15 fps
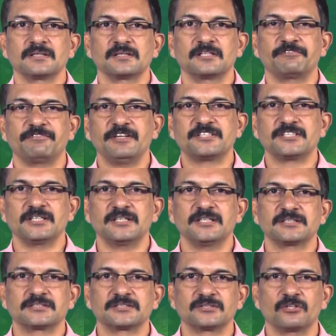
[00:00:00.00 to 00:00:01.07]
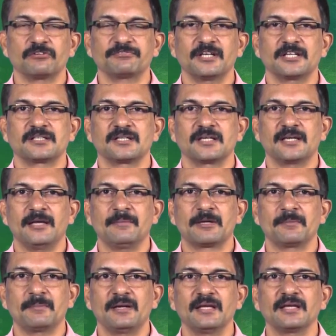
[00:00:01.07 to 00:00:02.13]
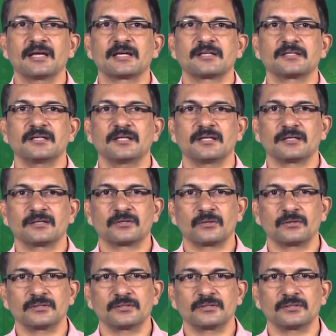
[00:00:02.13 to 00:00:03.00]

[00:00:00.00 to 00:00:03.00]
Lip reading: The features of that library building are the